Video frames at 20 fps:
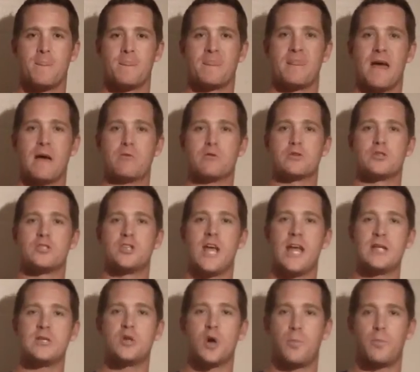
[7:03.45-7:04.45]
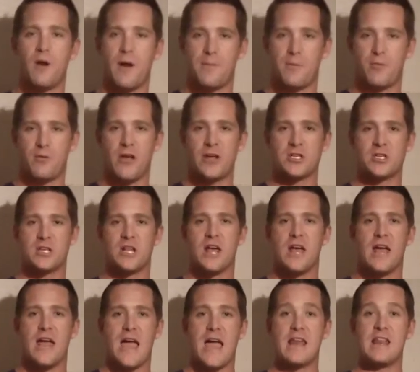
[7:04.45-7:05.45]
That will change your preparation,
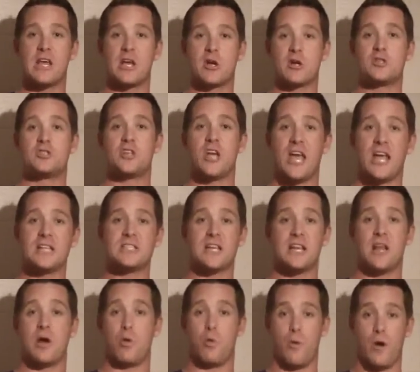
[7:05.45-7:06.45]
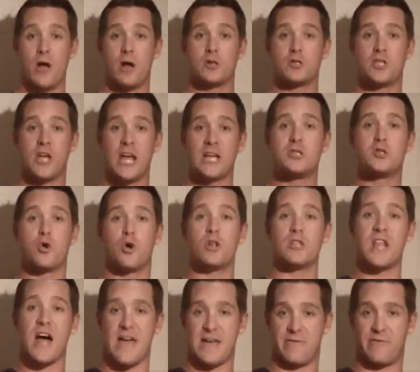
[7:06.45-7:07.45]
and it could change, and it will change your
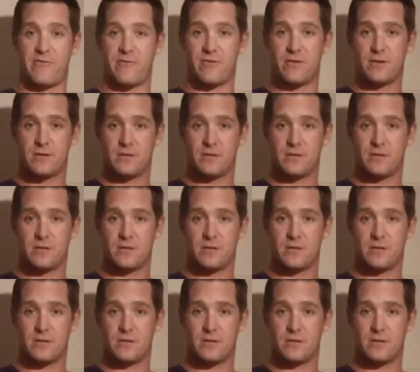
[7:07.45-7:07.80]
life.